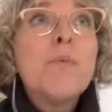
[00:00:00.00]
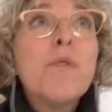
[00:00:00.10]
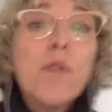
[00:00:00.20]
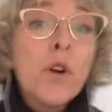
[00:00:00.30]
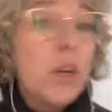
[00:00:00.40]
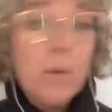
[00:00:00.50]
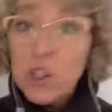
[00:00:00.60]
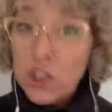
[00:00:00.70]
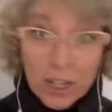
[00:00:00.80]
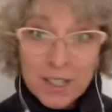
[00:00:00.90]
before you were
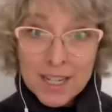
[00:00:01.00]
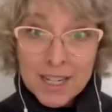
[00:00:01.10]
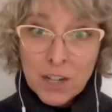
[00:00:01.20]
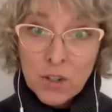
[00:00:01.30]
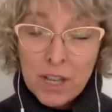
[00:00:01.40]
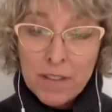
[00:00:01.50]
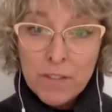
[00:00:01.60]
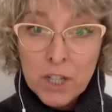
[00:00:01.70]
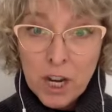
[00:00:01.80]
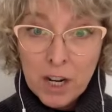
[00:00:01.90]
just a natural light
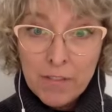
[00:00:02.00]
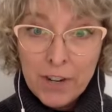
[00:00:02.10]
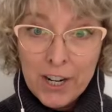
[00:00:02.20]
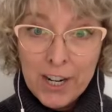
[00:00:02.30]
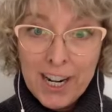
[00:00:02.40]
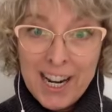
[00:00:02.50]
photographer